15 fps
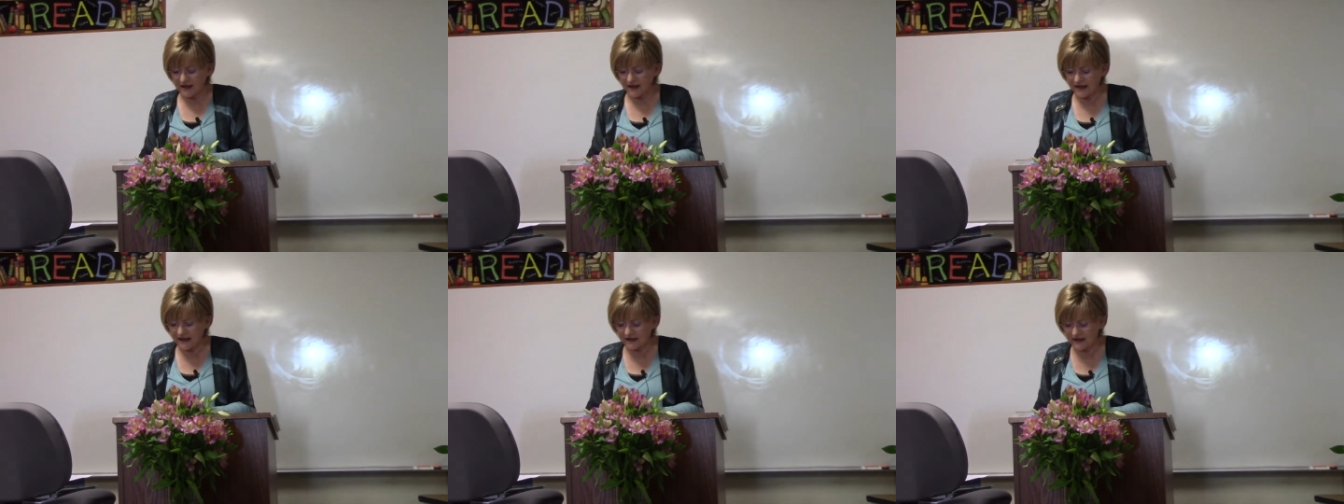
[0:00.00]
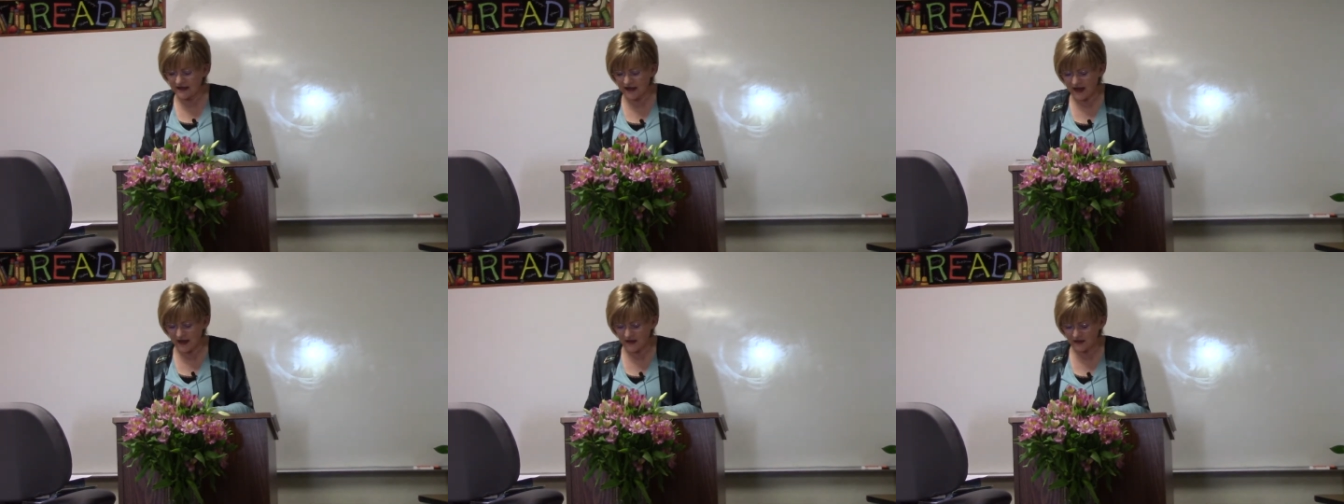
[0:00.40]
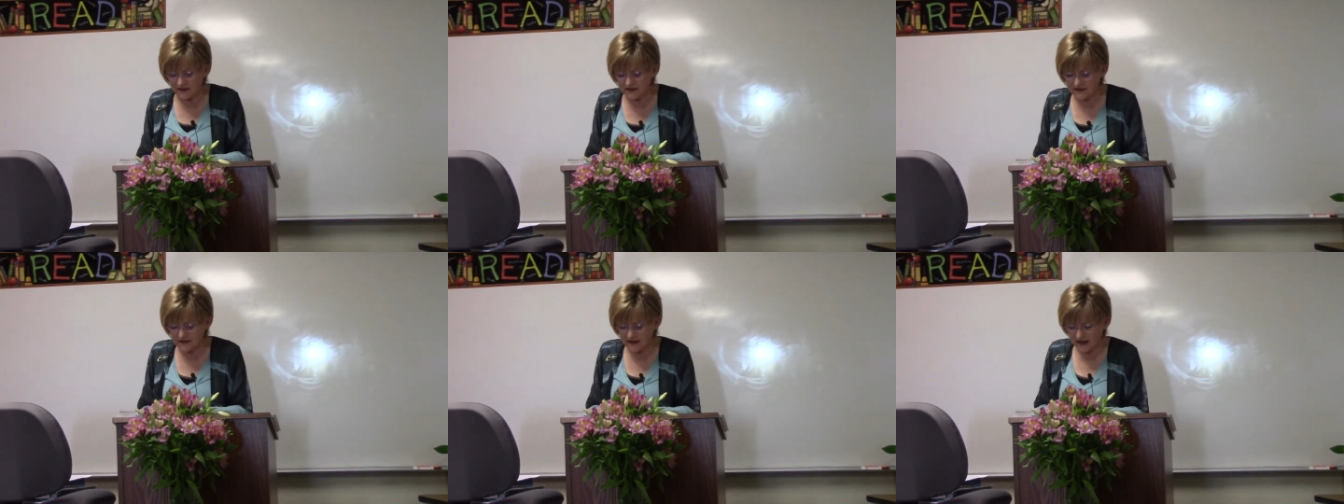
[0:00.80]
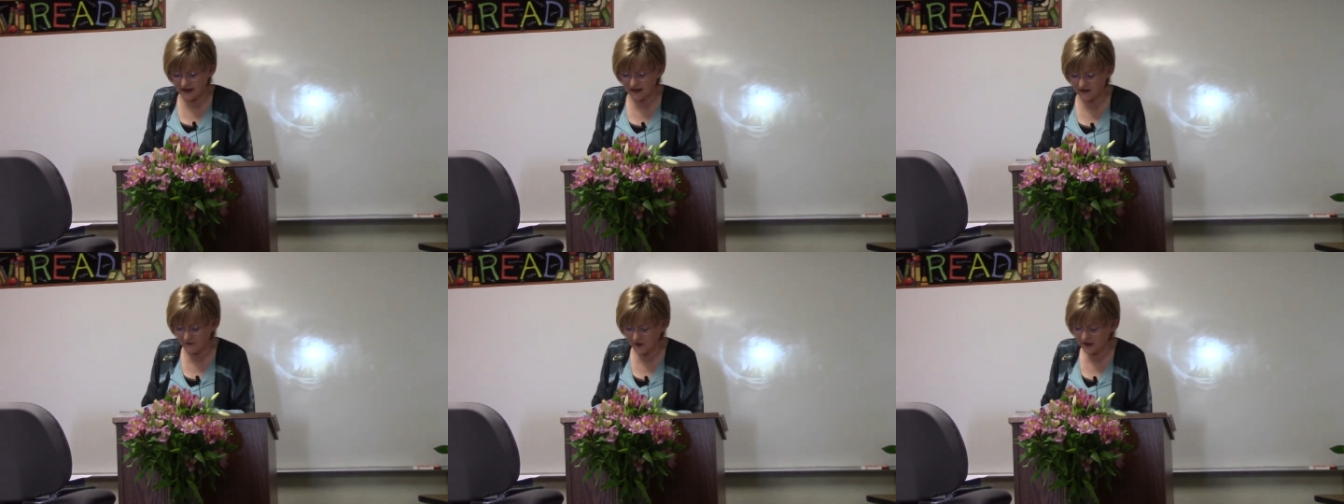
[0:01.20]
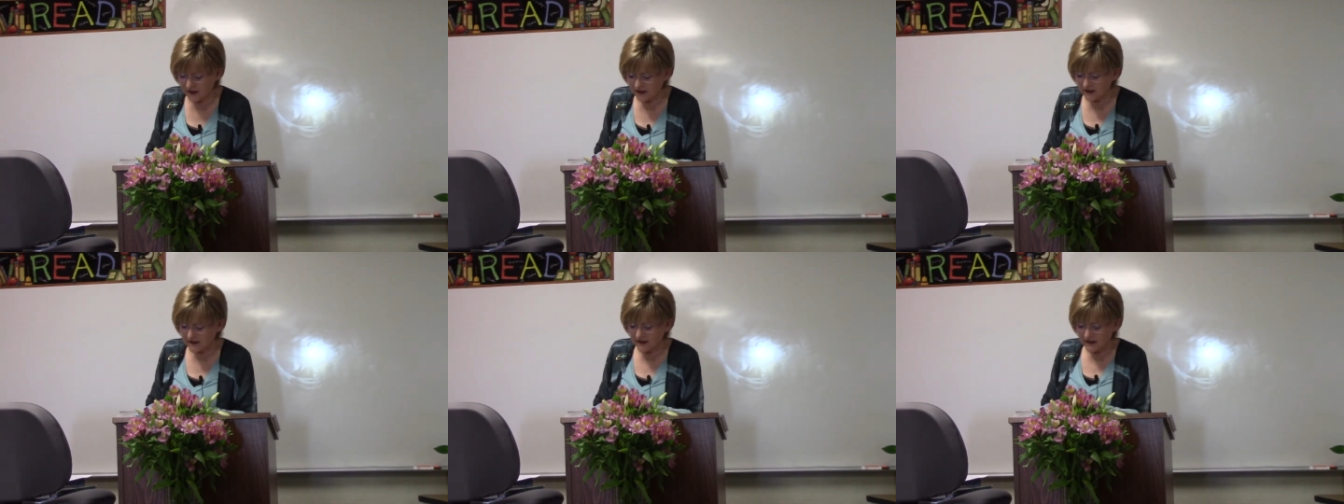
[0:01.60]
Anything else that anyone
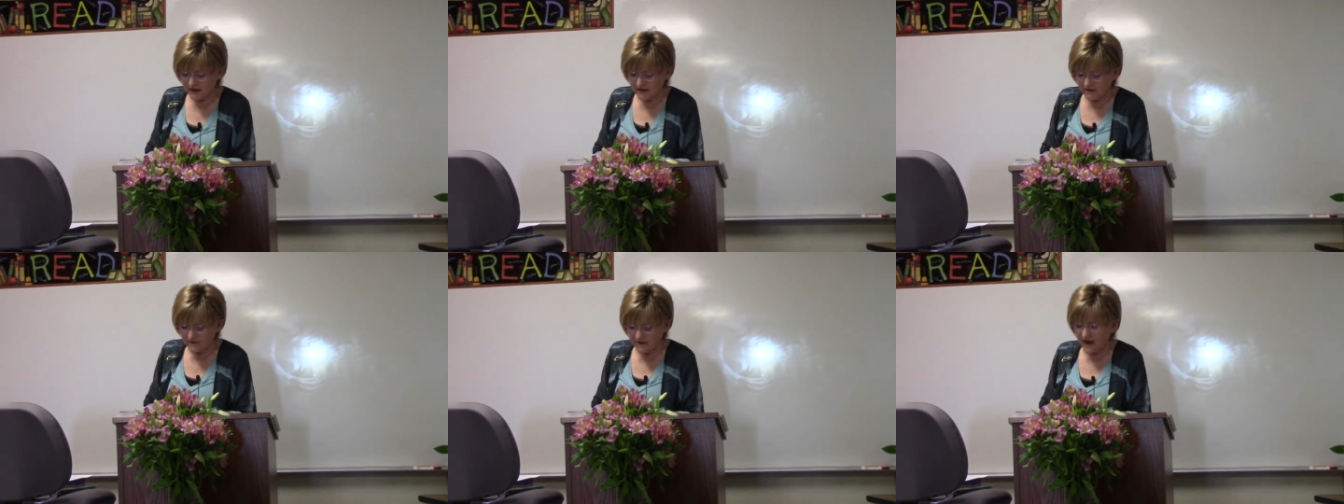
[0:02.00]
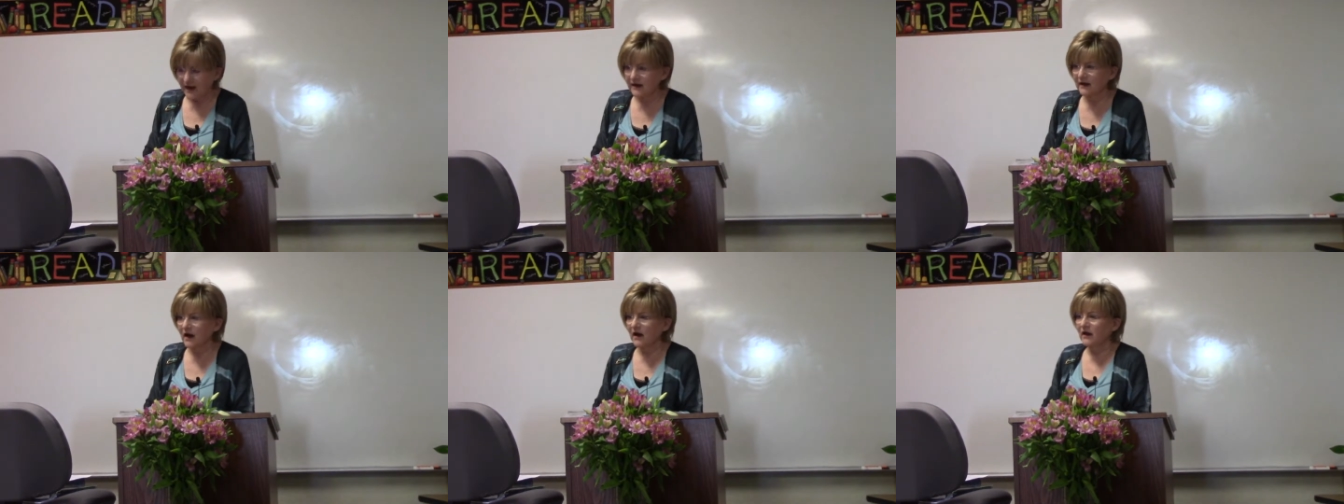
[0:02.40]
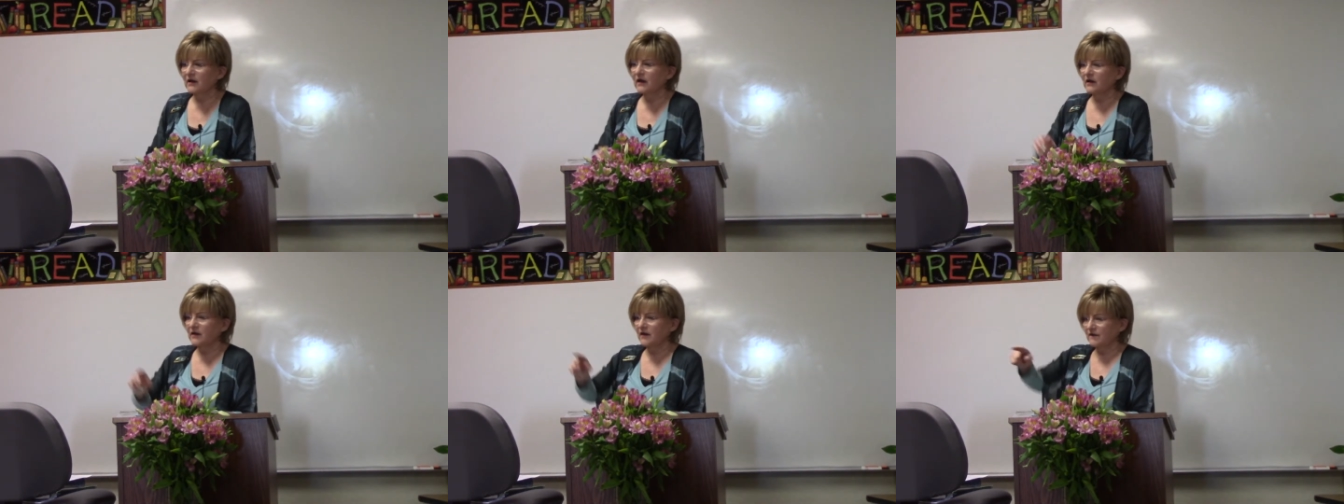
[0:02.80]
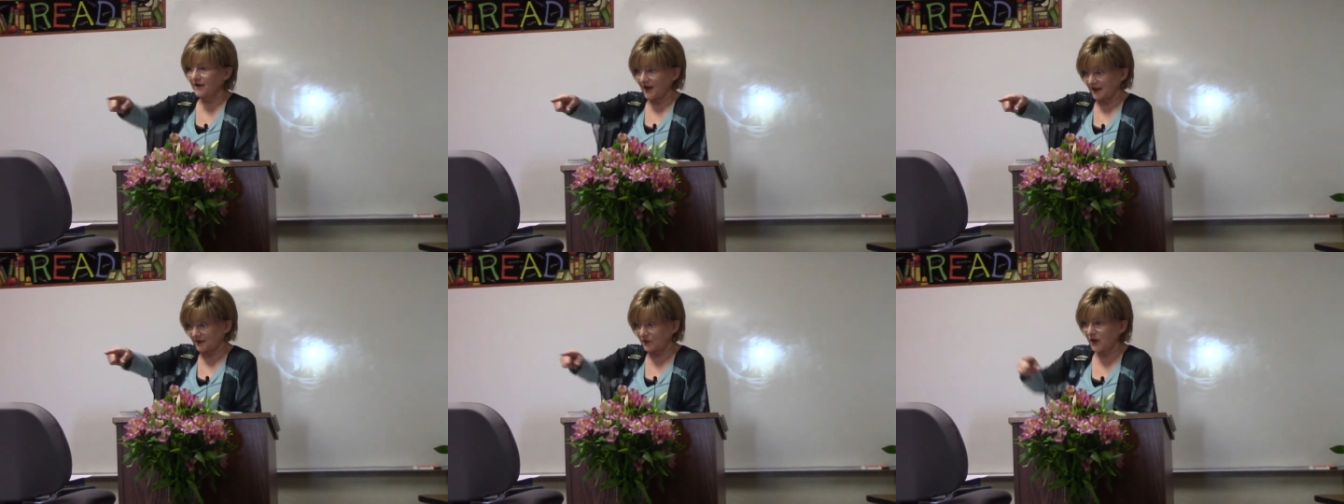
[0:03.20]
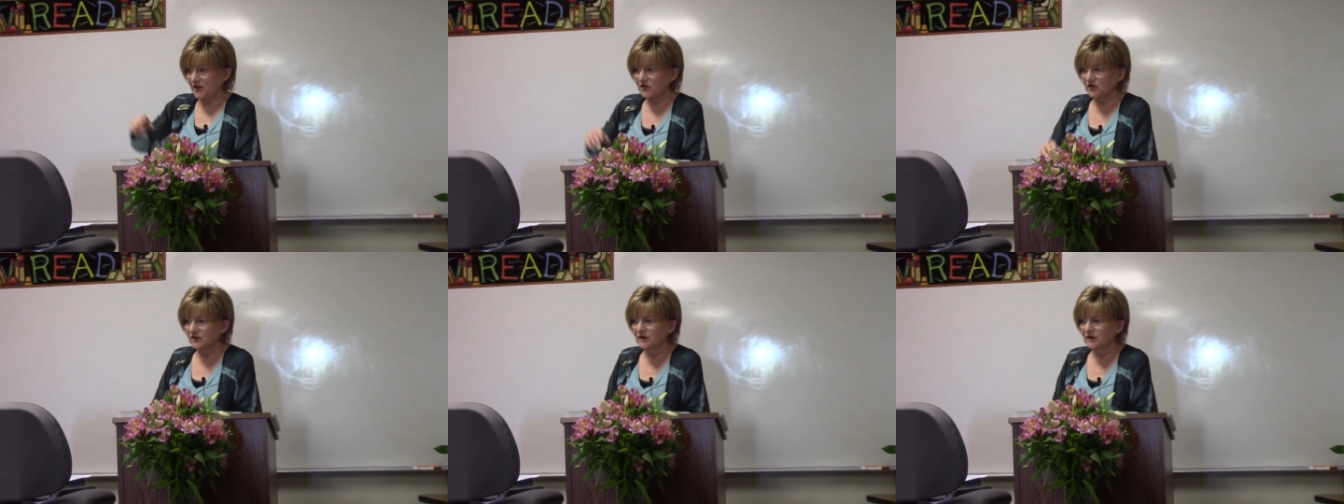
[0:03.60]
can think of that are the effects? Rachel?